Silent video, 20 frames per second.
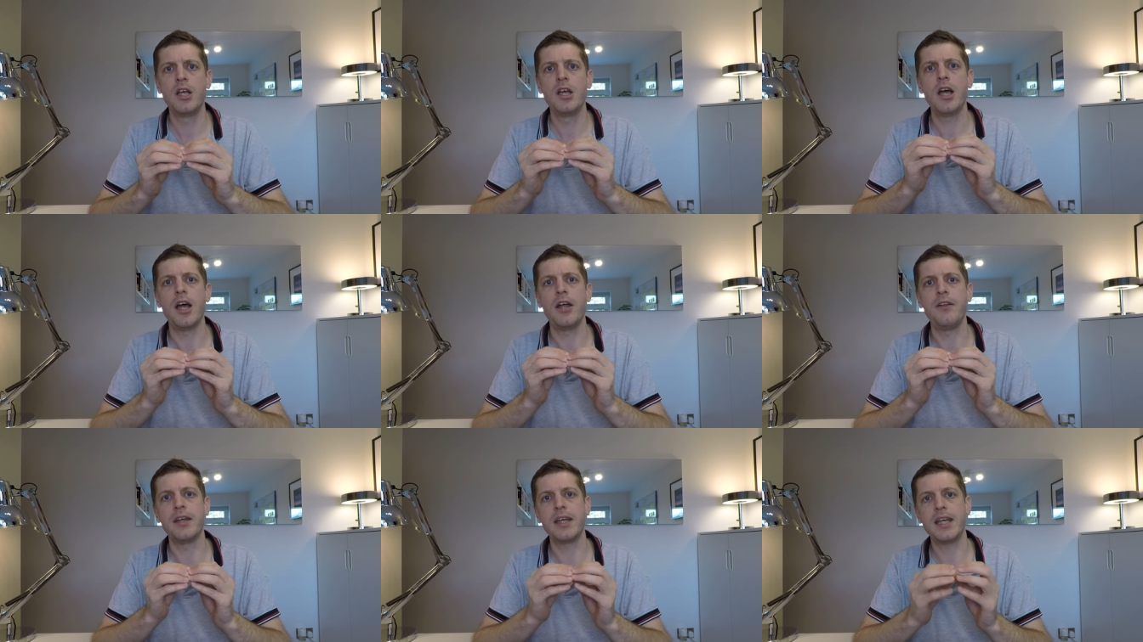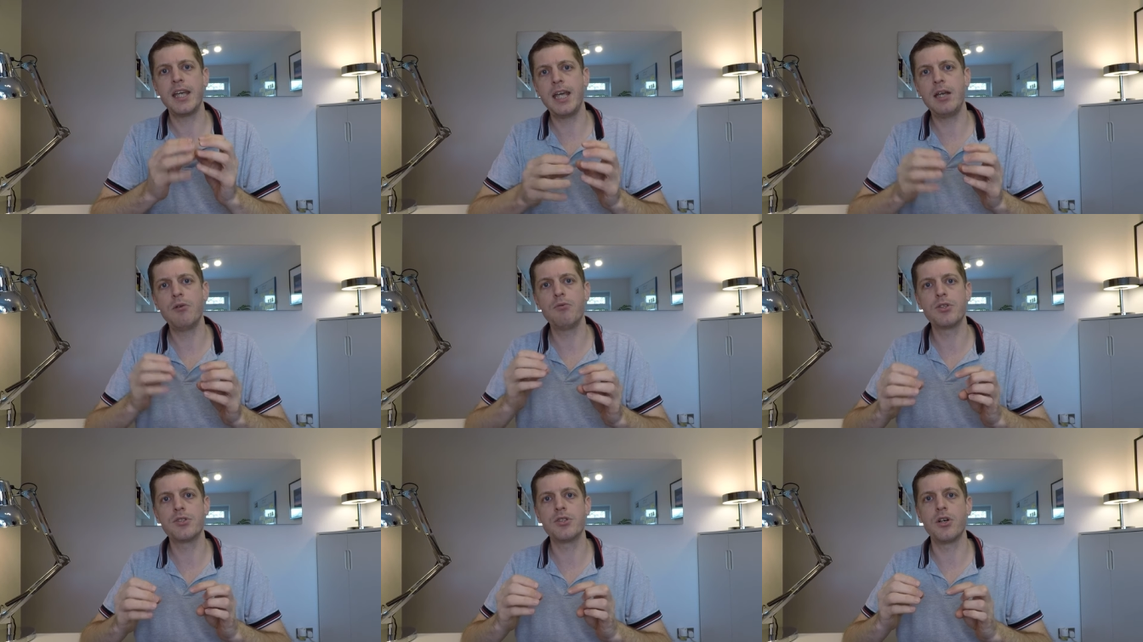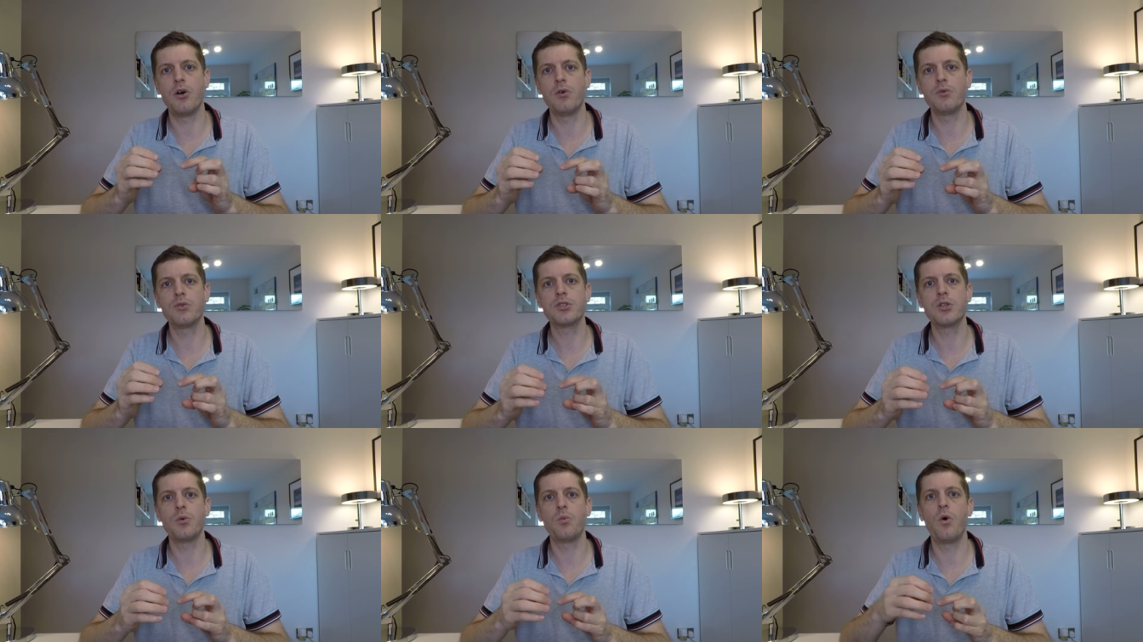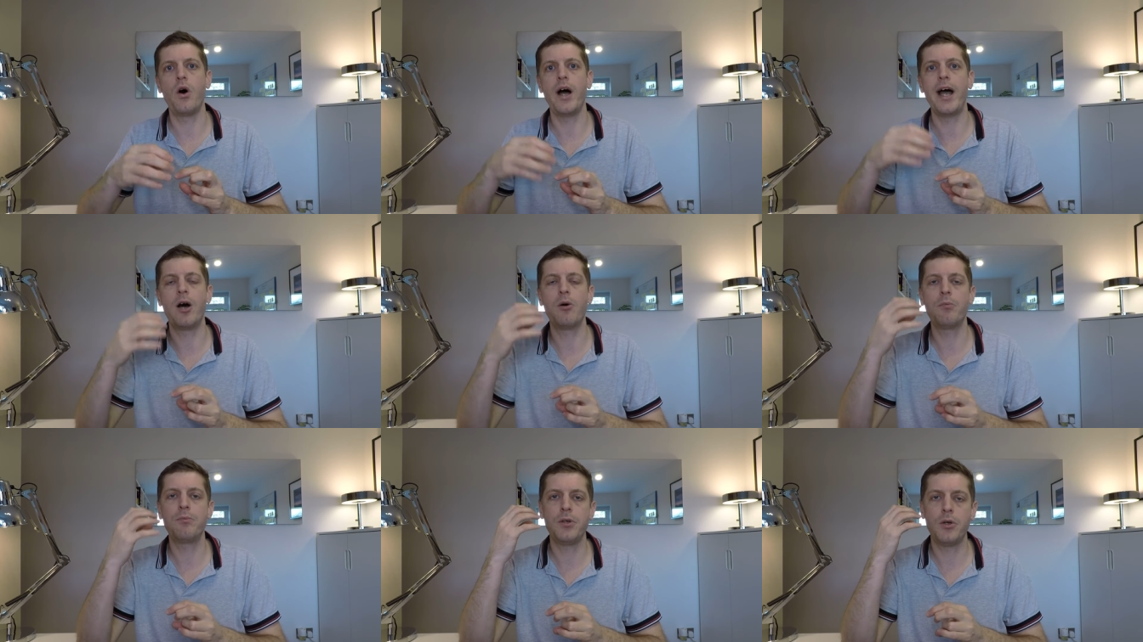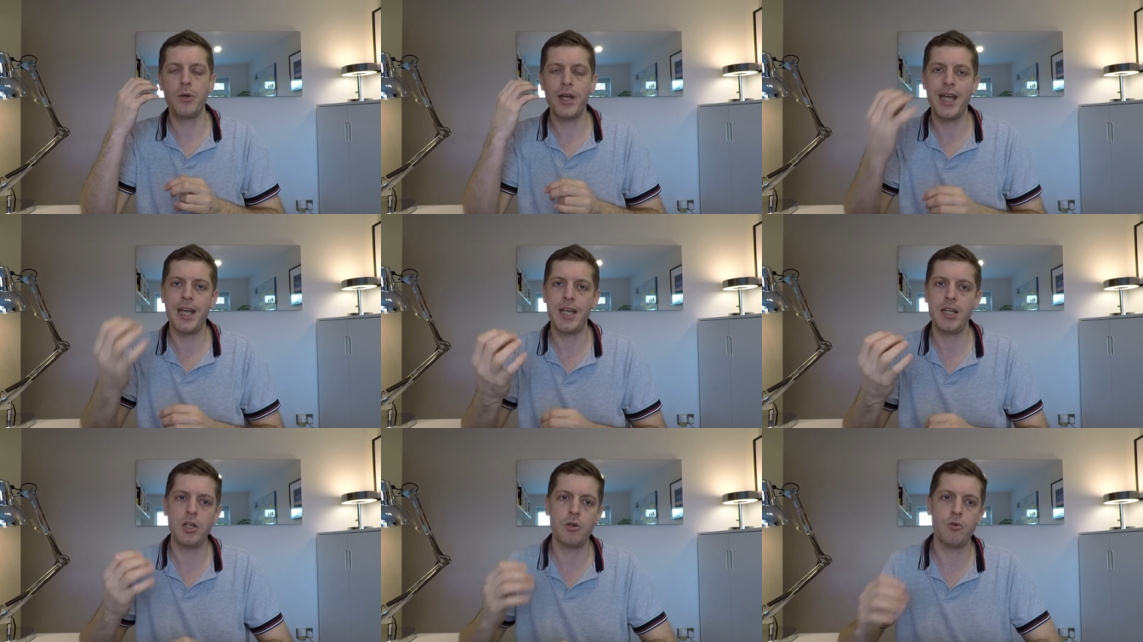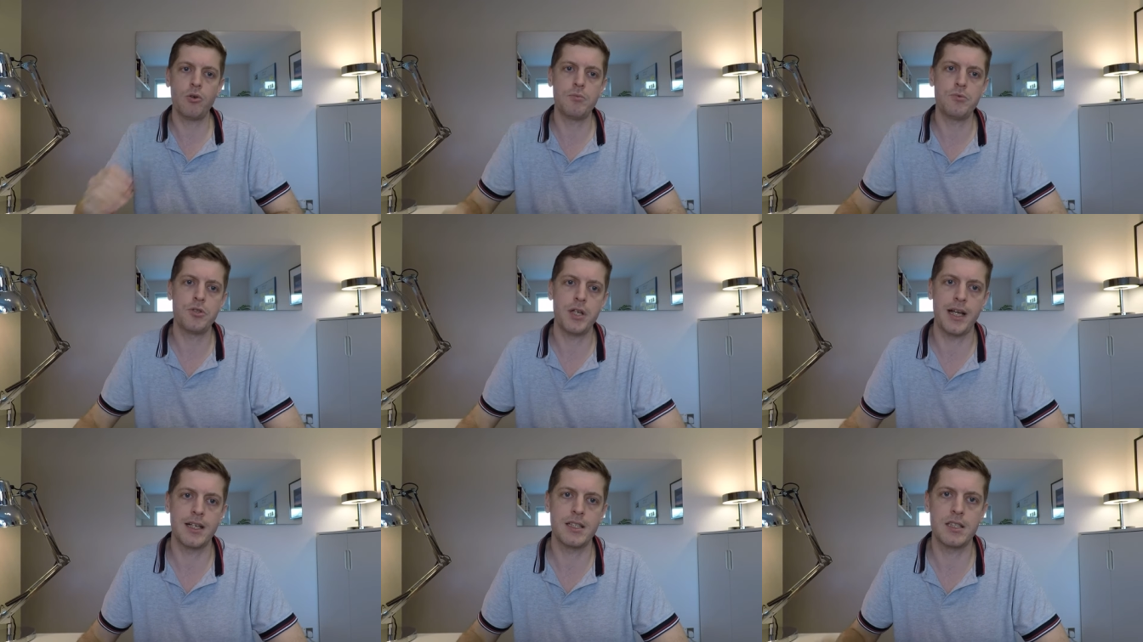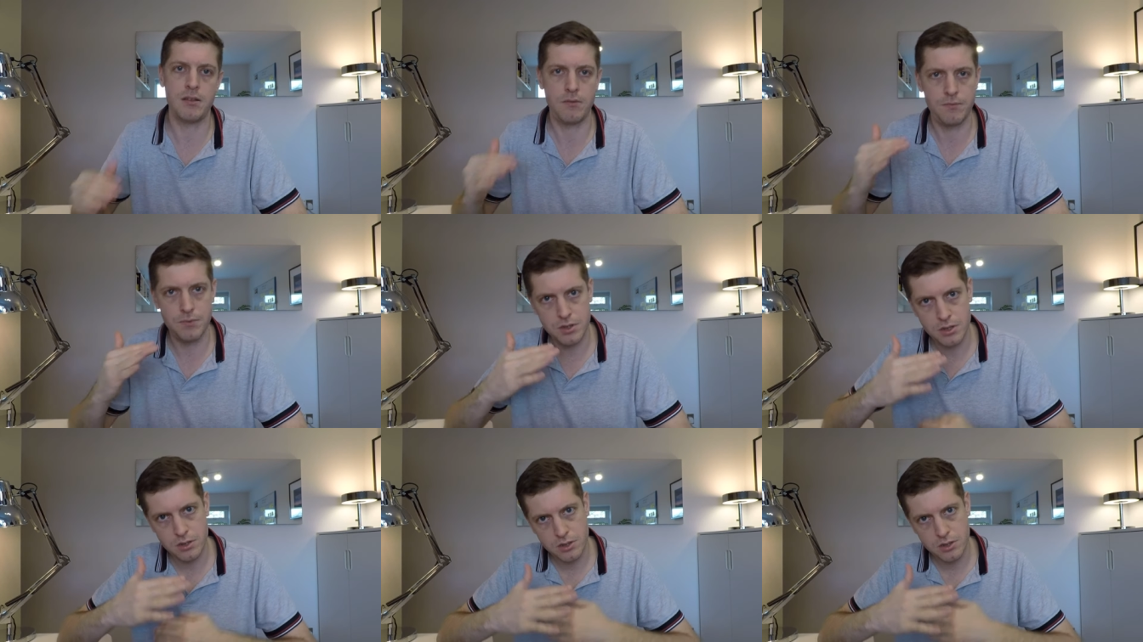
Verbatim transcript: and the key results are what help you hit your objectives.